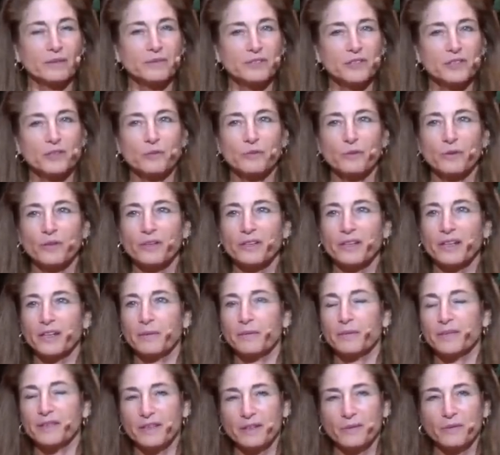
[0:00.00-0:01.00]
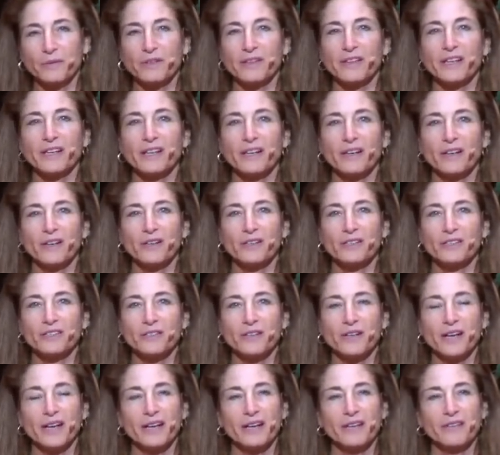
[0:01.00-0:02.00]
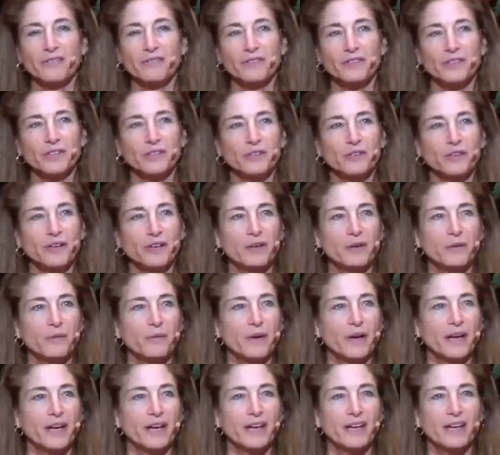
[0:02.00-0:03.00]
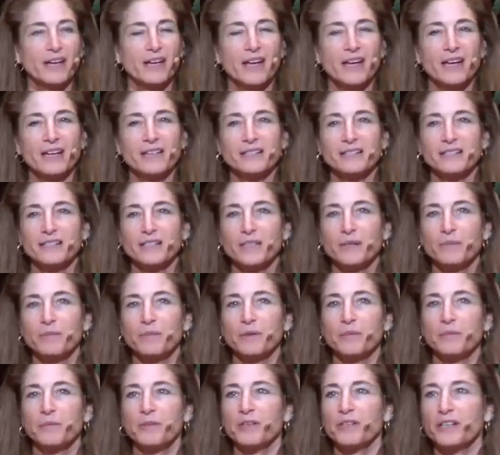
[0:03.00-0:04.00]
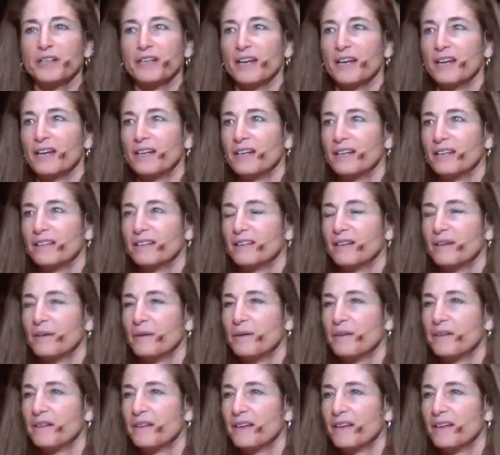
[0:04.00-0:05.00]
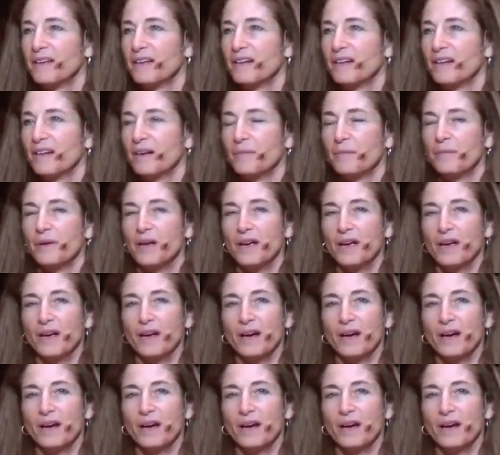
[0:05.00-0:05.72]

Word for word: I'm still working, but they were there, and so I had to figure out a way to keep communicating that that um,